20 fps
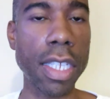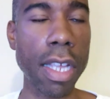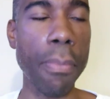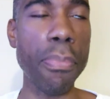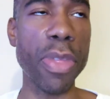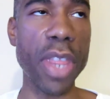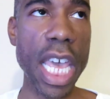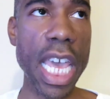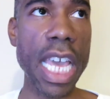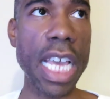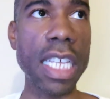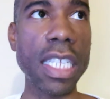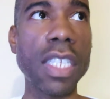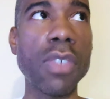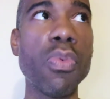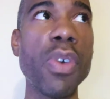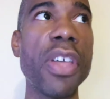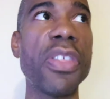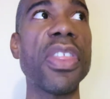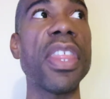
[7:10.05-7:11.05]
some
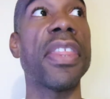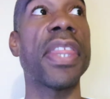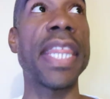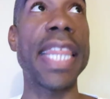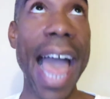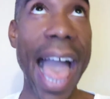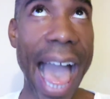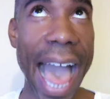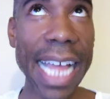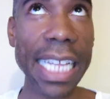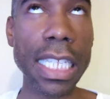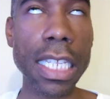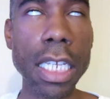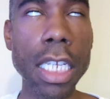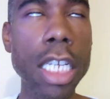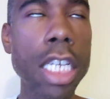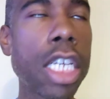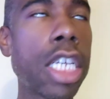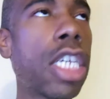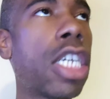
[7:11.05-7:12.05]
things with
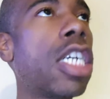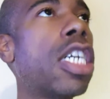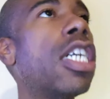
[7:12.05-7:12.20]
that.